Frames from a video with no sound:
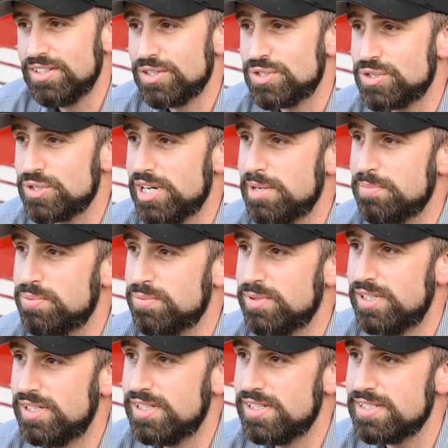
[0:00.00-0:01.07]
The trip
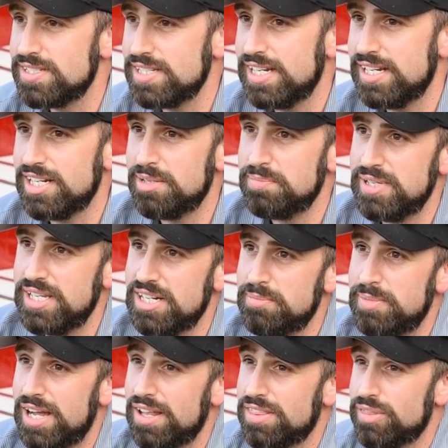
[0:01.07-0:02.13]
ended up being
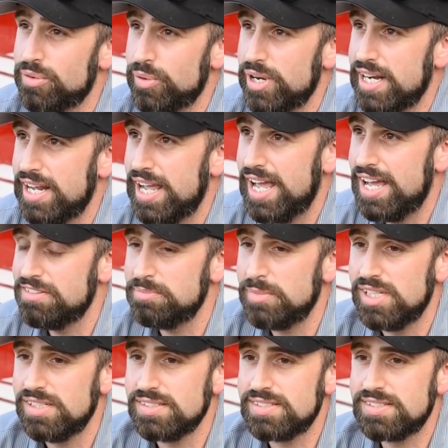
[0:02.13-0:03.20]
about 3.5
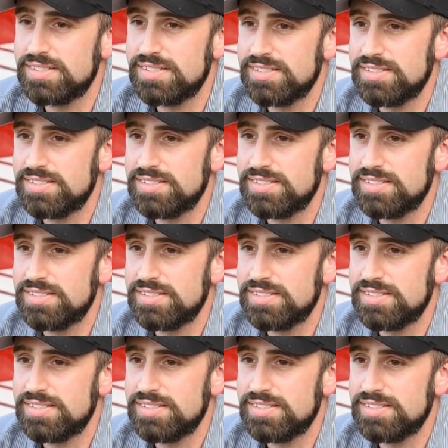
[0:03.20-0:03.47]
months.